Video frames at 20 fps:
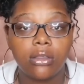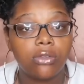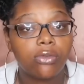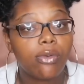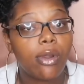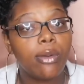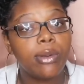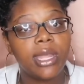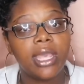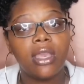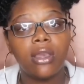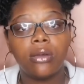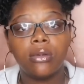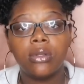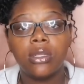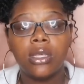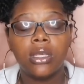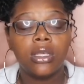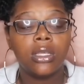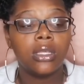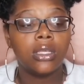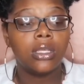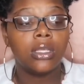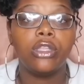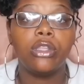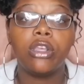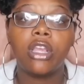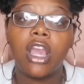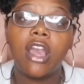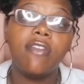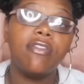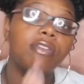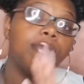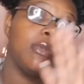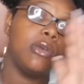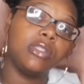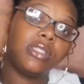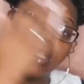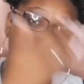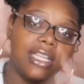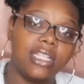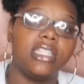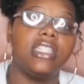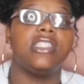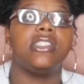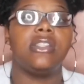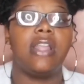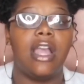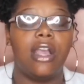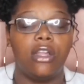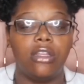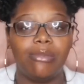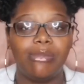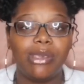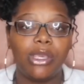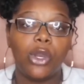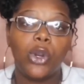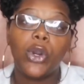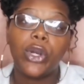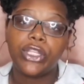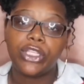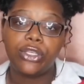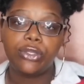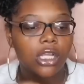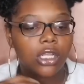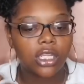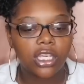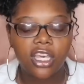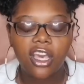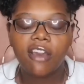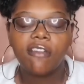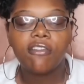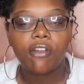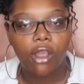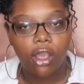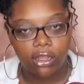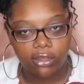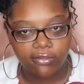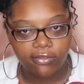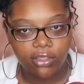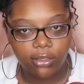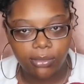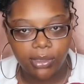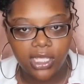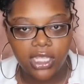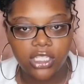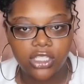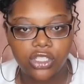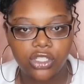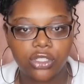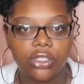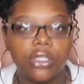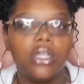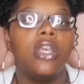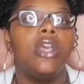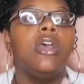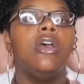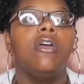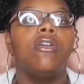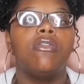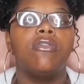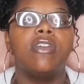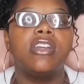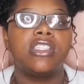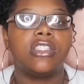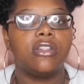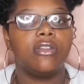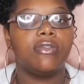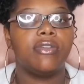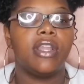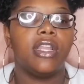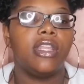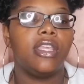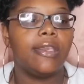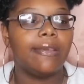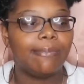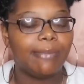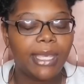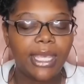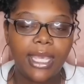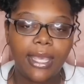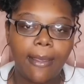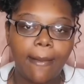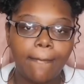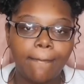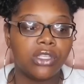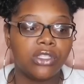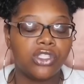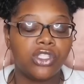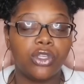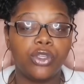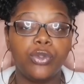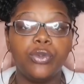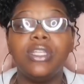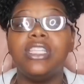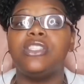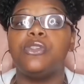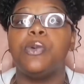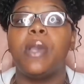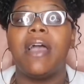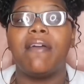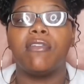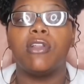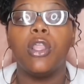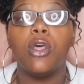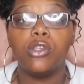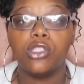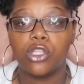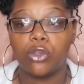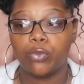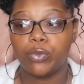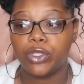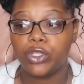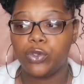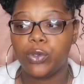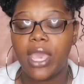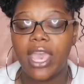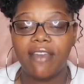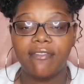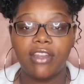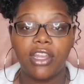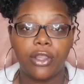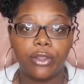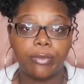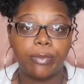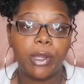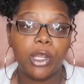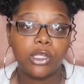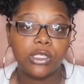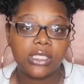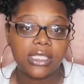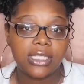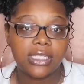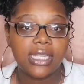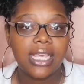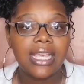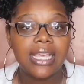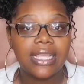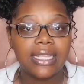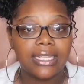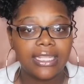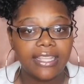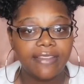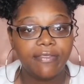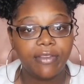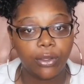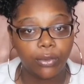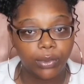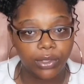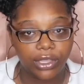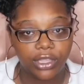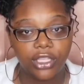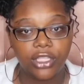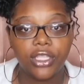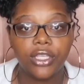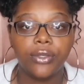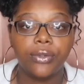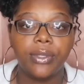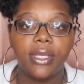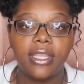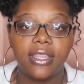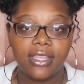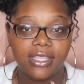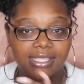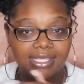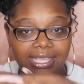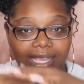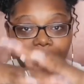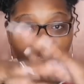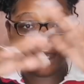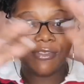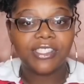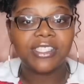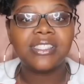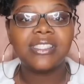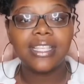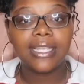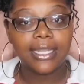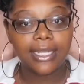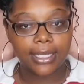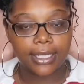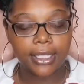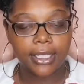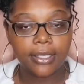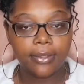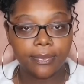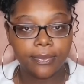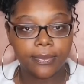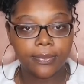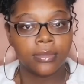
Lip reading: throwdown, the cover most likely is not going to be on you. I'm going to cover all of you because you're wrestling around in your bed. So you need to have clothes on when you have another person living with you in the same vicinity.